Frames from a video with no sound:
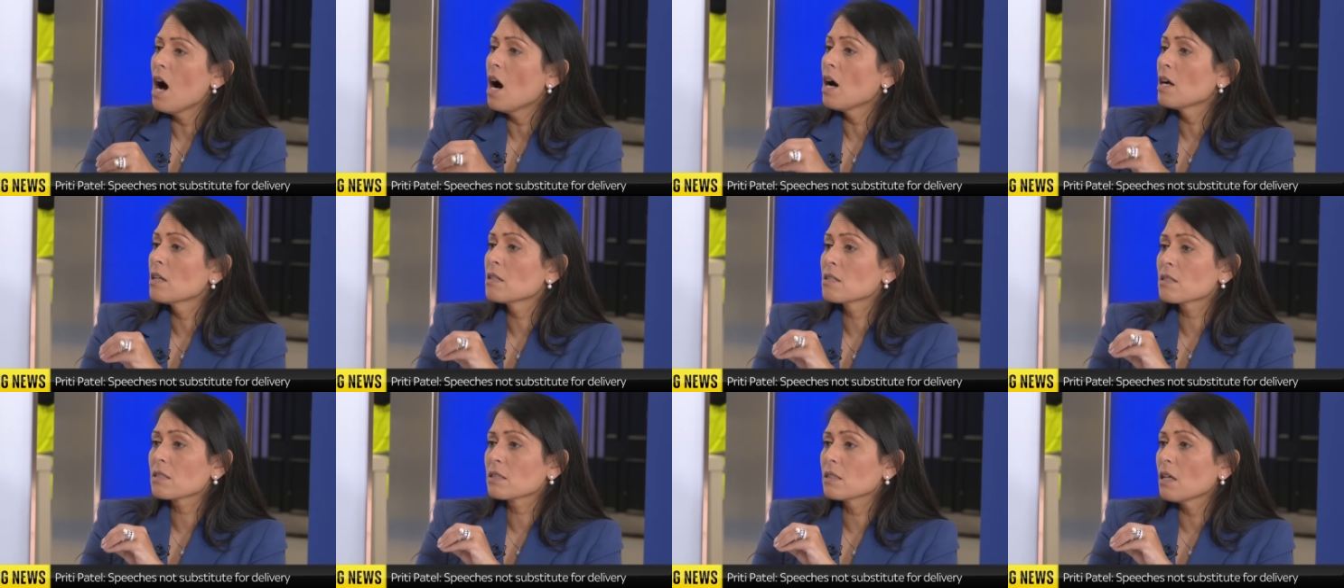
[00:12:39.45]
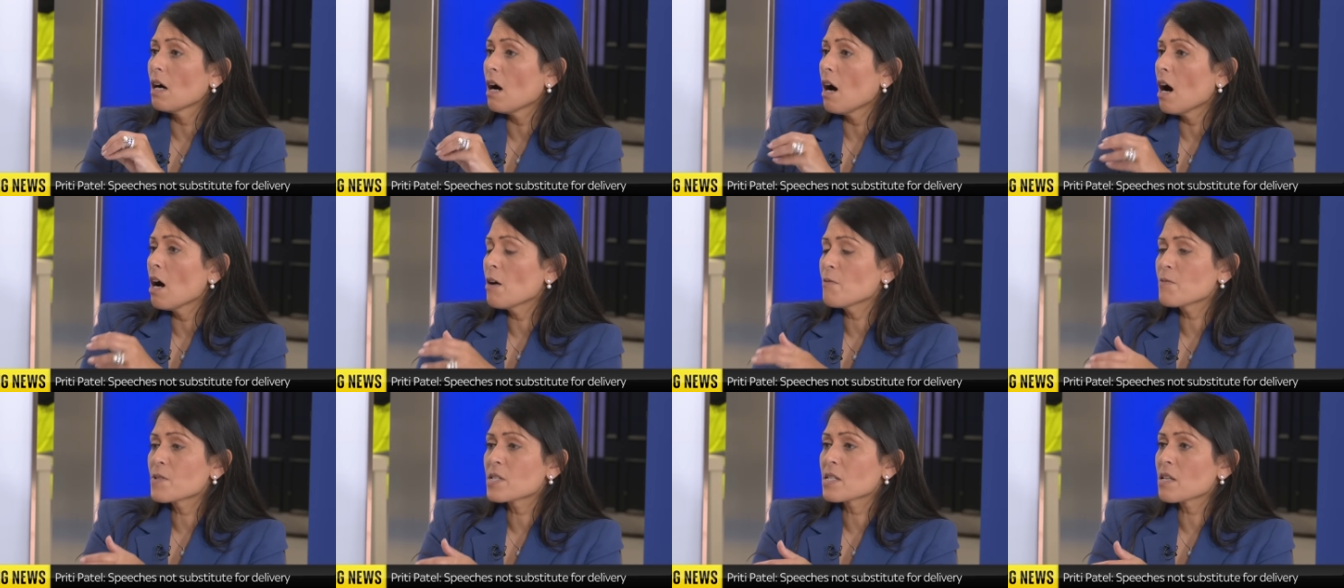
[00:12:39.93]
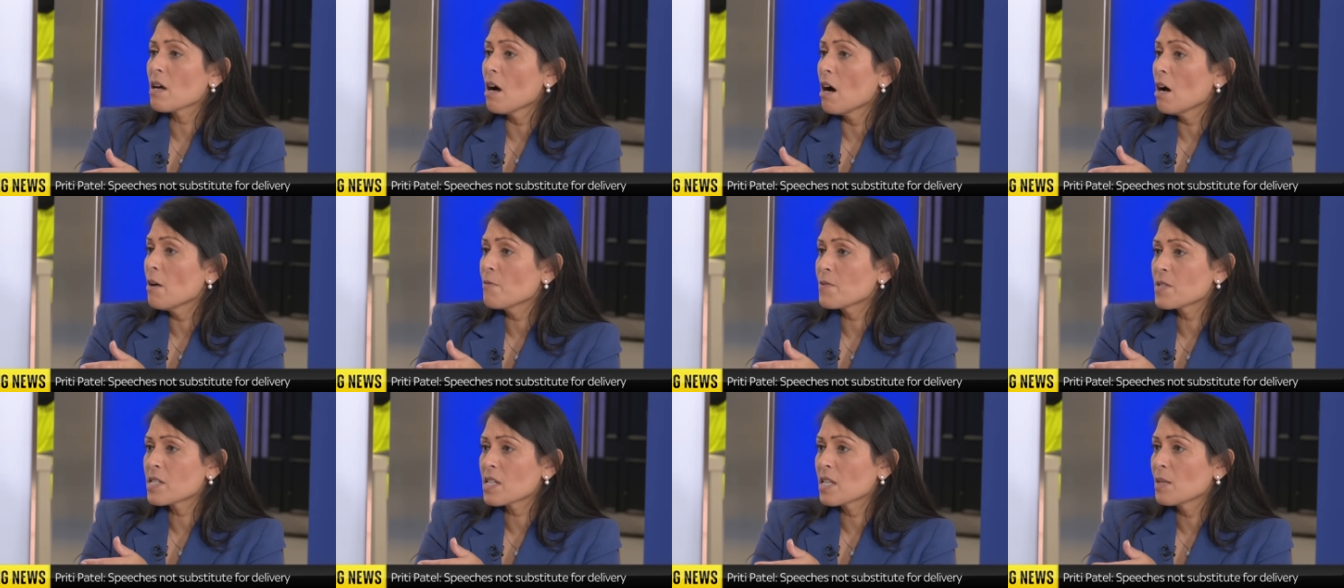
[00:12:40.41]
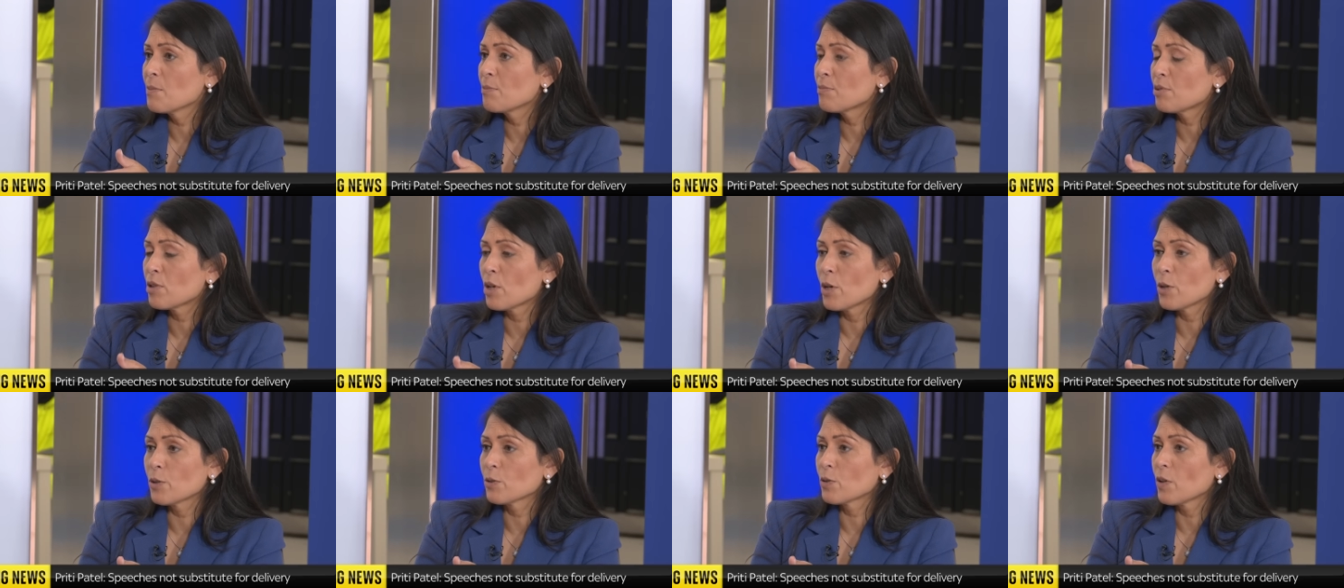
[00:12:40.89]
And I've, I've seen
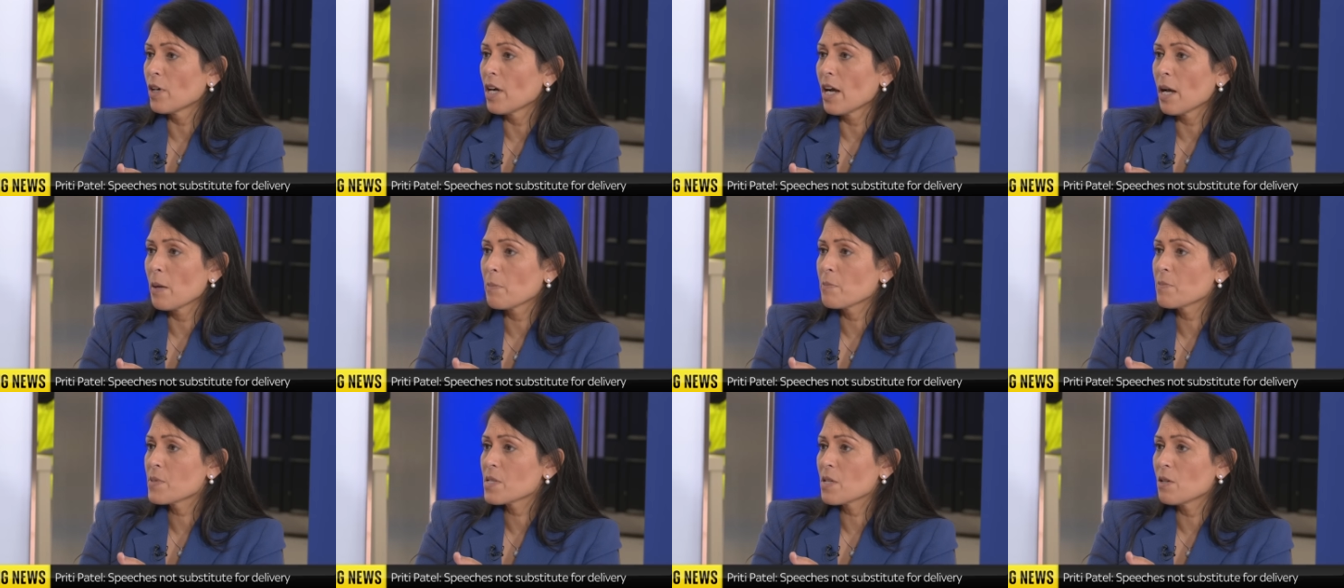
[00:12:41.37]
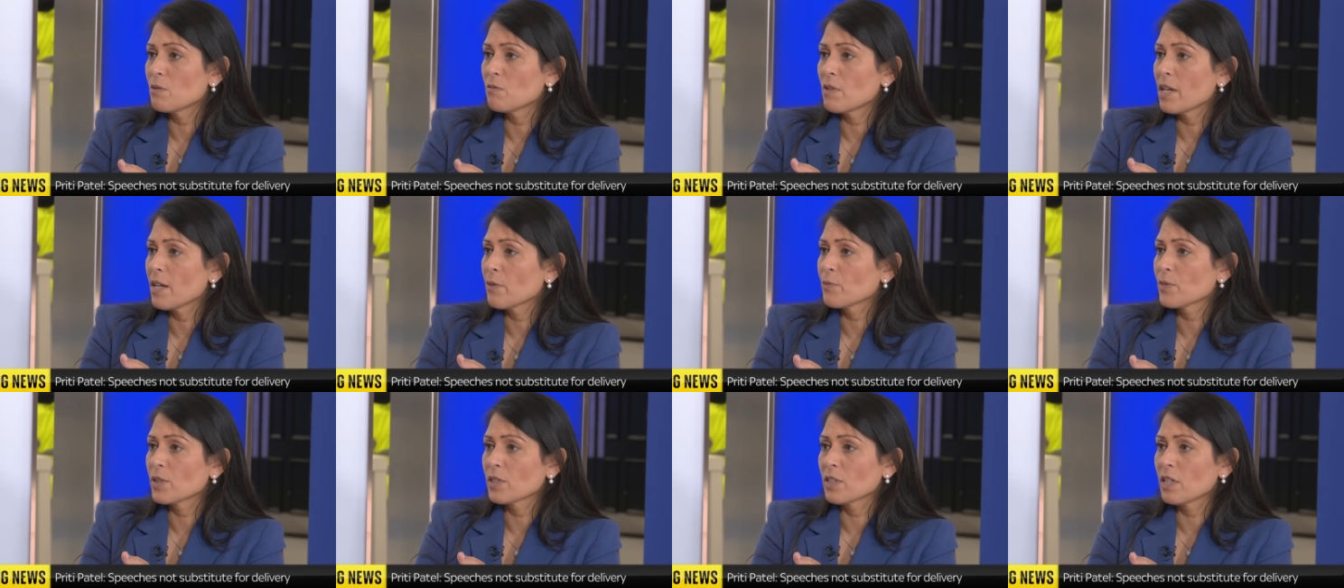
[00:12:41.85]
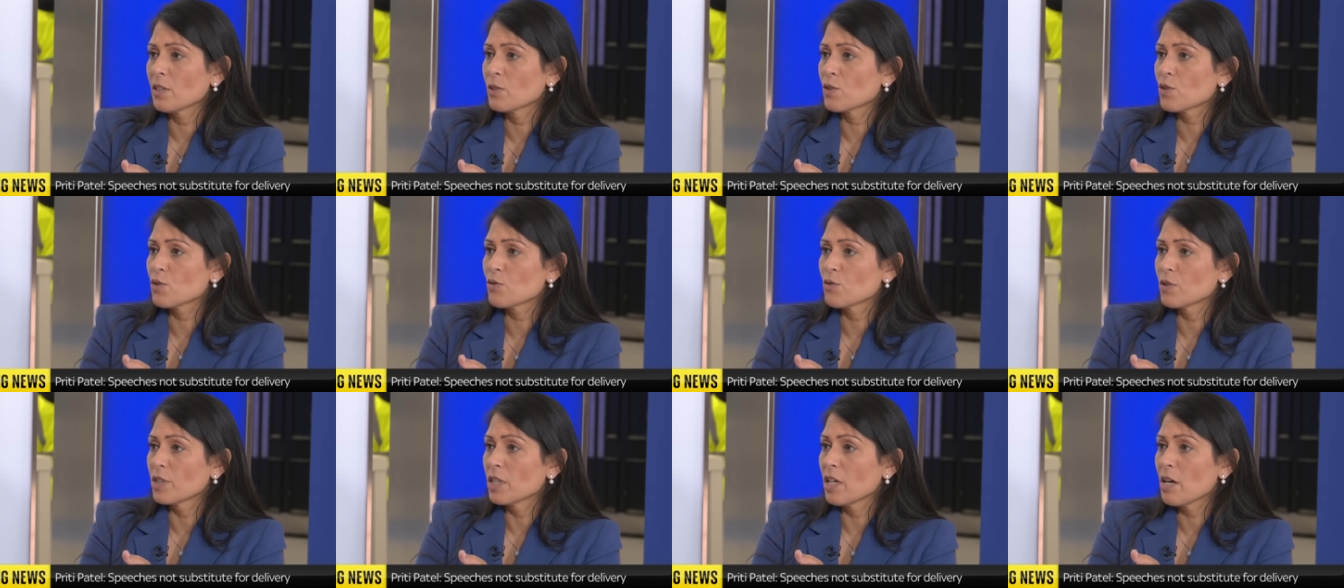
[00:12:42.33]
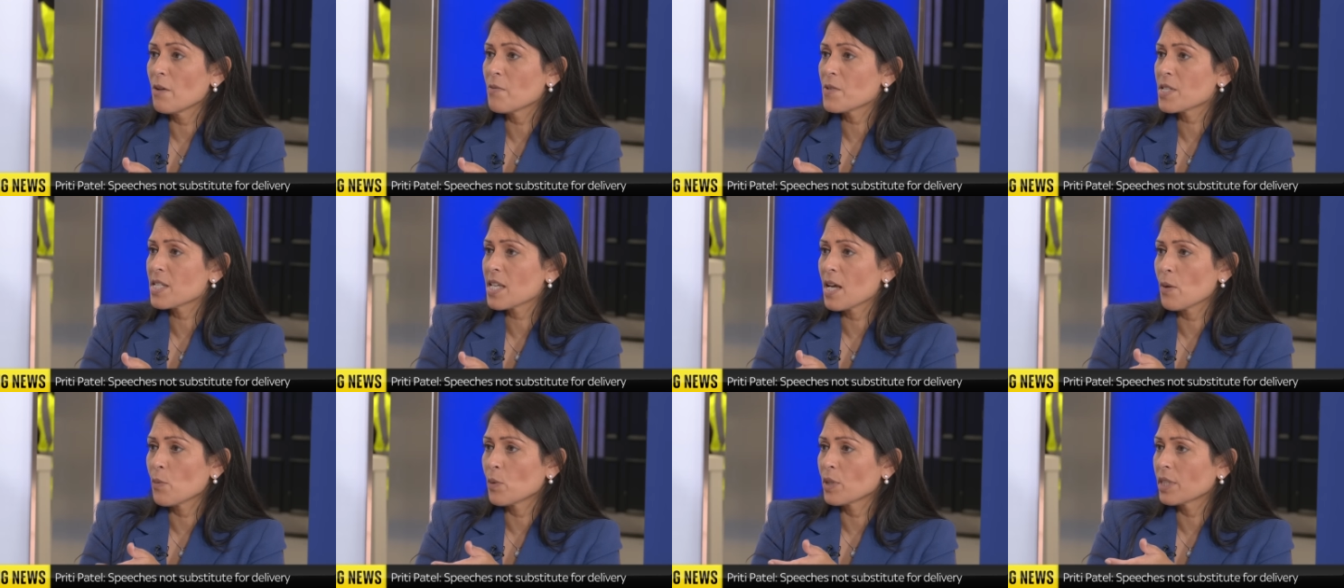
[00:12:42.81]
programs around the country, I've
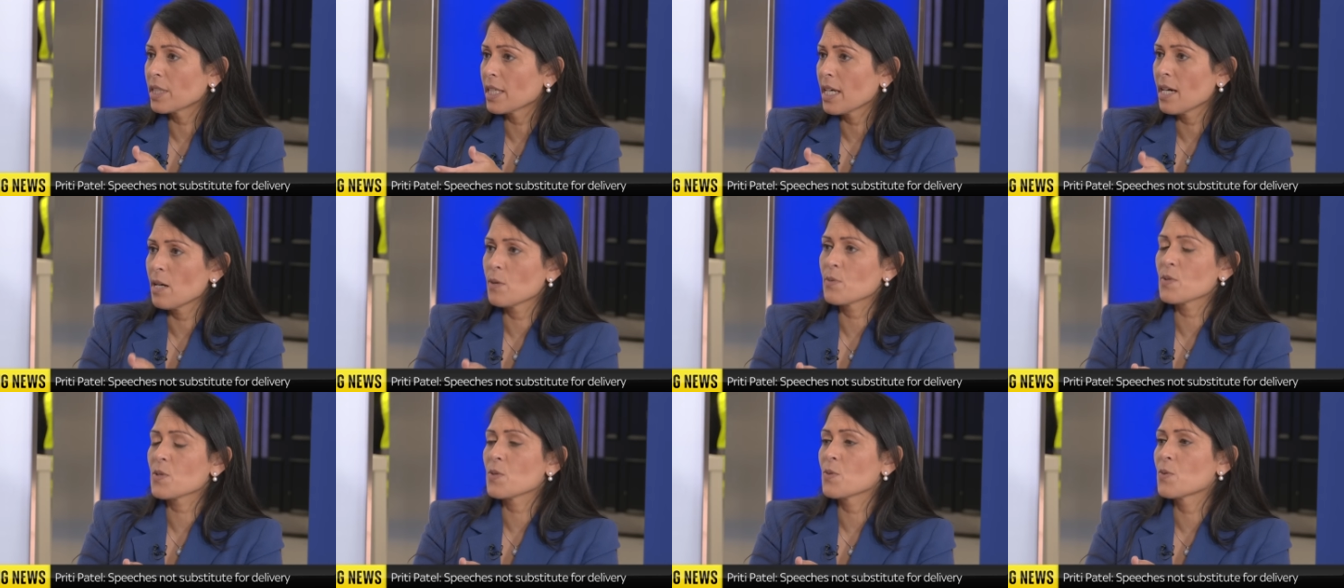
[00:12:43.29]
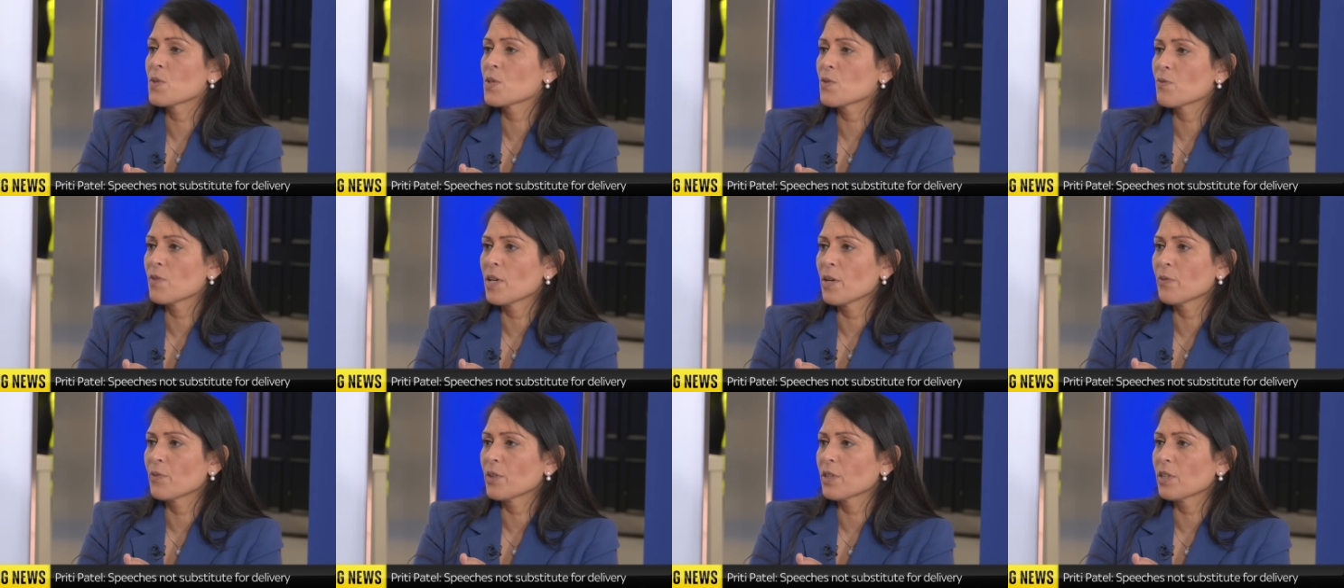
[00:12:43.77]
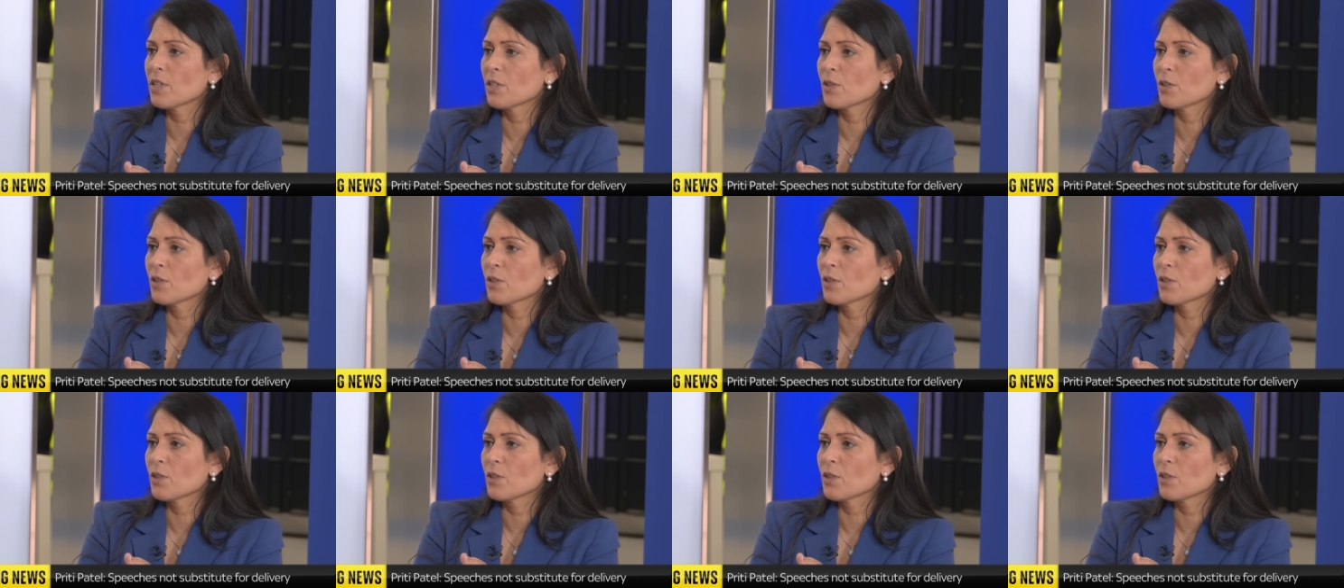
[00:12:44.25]
sat with councils around the